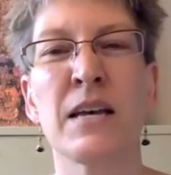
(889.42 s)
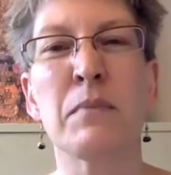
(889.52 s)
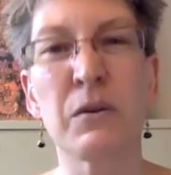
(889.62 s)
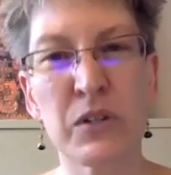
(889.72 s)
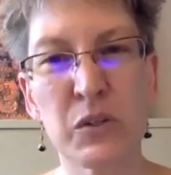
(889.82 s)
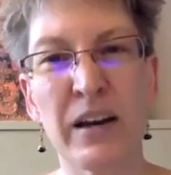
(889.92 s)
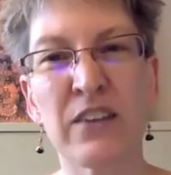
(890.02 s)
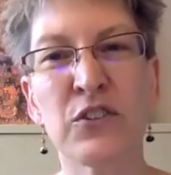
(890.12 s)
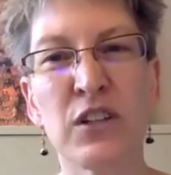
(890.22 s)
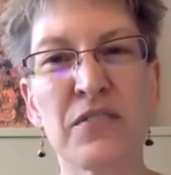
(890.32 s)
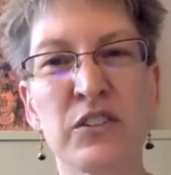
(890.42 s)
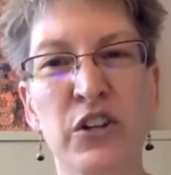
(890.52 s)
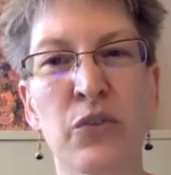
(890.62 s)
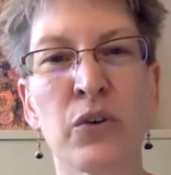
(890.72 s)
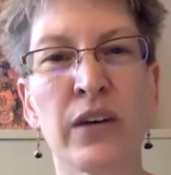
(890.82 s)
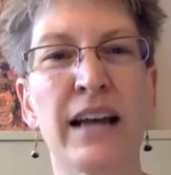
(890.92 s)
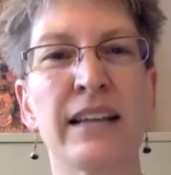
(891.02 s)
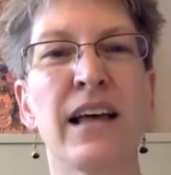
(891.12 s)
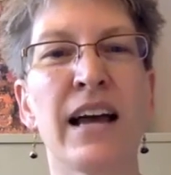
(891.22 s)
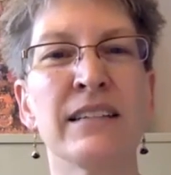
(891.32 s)
Be respectful of the general
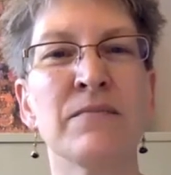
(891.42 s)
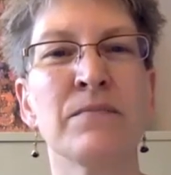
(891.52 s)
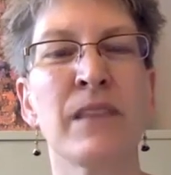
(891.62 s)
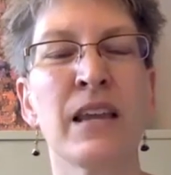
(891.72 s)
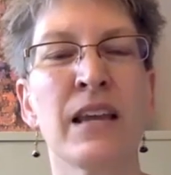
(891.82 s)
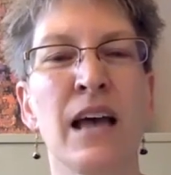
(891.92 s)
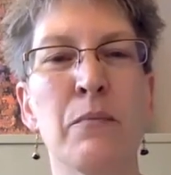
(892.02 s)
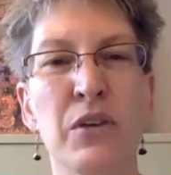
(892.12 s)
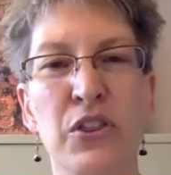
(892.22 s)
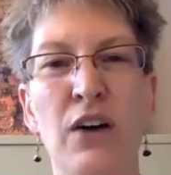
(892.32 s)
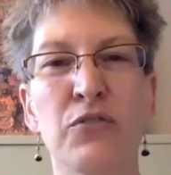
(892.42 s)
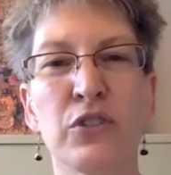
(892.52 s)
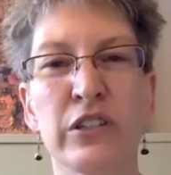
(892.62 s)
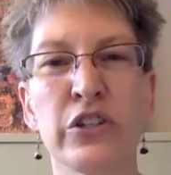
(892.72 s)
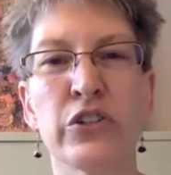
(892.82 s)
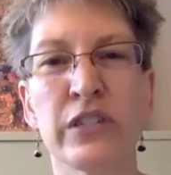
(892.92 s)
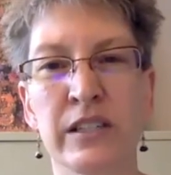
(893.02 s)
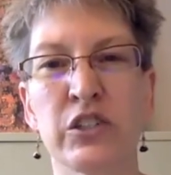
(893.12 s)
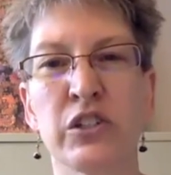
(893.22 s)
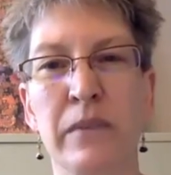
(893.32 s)
guideline and be thoughtful in your
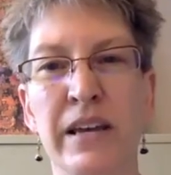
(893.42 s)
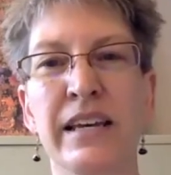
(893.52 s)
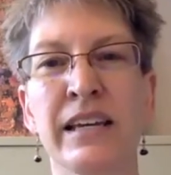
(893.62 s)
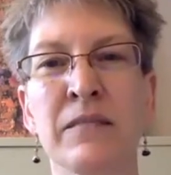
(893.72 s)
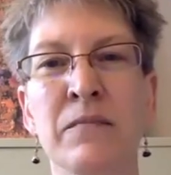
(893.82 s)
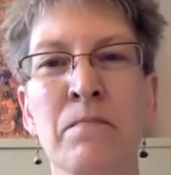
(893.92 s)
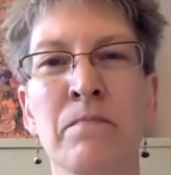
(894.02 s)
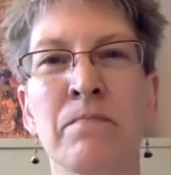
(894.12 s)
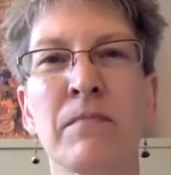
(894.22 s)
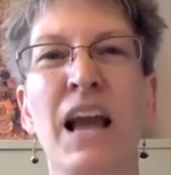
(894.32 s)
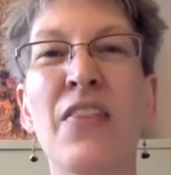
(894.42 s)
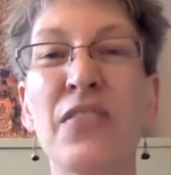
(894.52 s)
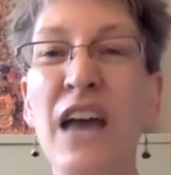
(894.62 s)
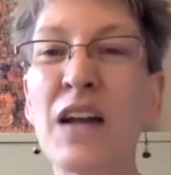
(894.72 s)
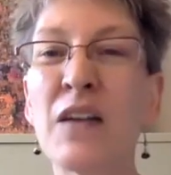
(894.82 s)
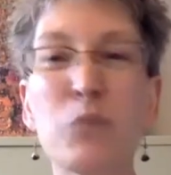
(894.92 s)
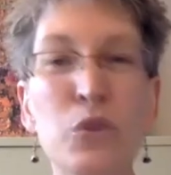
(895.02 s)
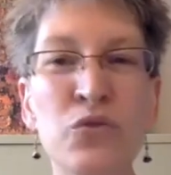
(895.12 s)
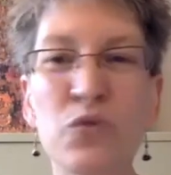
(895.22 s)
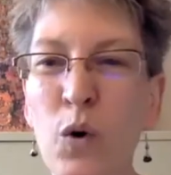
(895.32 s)
decision making, and then
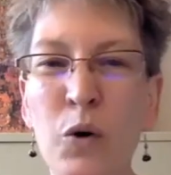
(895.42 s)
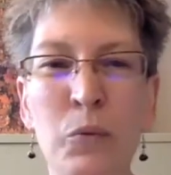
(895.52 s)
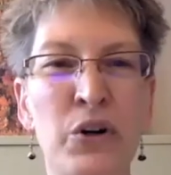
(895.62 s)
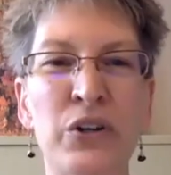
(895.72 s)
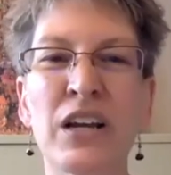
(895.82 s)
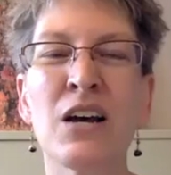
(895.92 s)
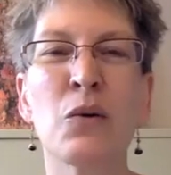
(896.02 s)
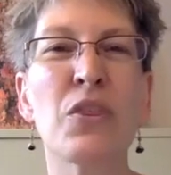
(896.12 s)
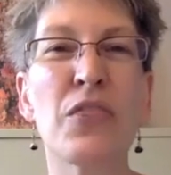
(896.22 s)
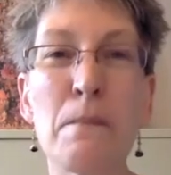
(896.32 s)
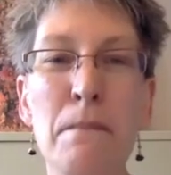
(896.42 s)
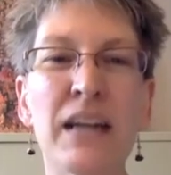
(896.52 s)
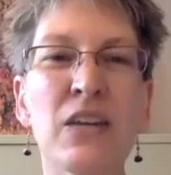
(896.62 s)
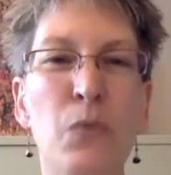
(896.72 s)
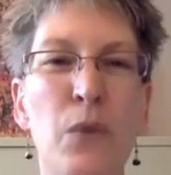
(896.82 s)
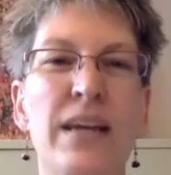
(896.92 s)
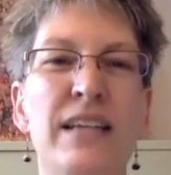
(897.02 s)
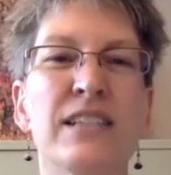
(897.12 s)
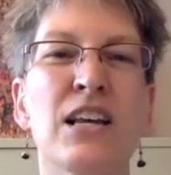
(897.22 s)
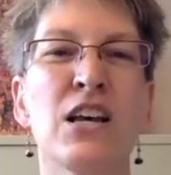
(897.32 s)
move forward with the many
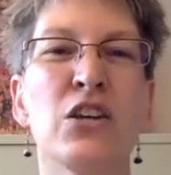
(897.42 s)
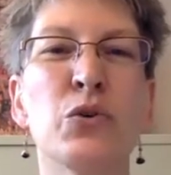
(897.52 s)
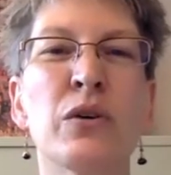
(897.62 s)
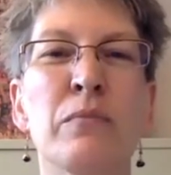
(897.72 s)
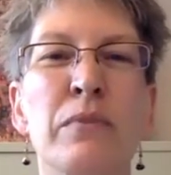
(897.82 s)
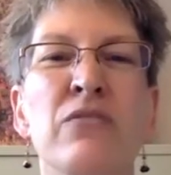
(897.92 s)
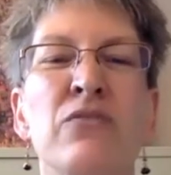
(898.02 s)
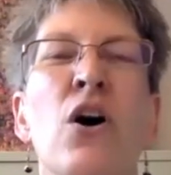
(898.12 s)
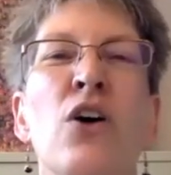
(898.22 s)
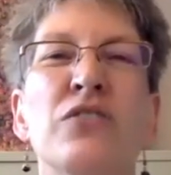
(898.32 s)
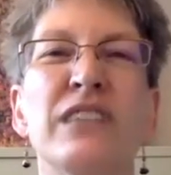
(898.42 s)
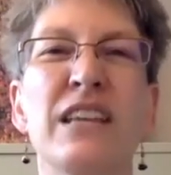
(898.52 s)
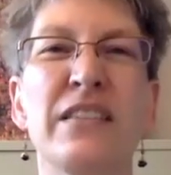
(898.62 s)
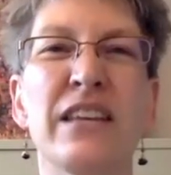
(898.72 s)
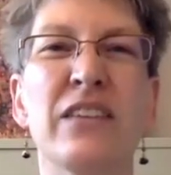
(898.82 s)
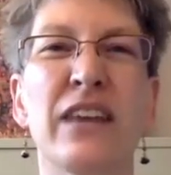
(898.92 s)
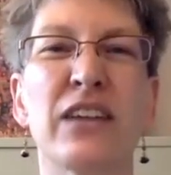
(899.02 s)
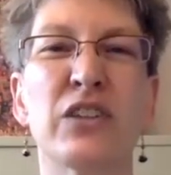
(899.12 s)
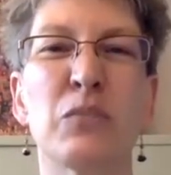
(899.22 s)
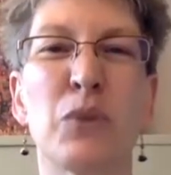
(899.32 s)
ways you can be involved in the
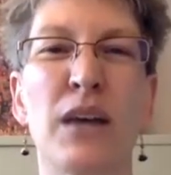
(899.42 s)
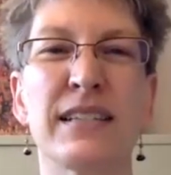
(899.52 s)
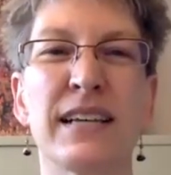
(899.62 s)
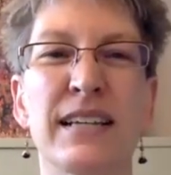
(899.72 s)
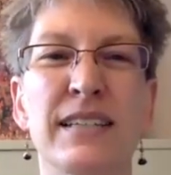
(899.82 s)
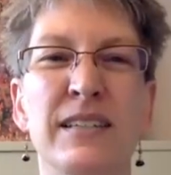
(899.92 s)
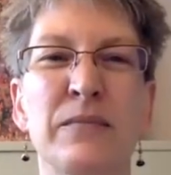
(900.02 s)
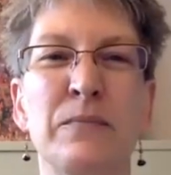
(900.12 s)
election process.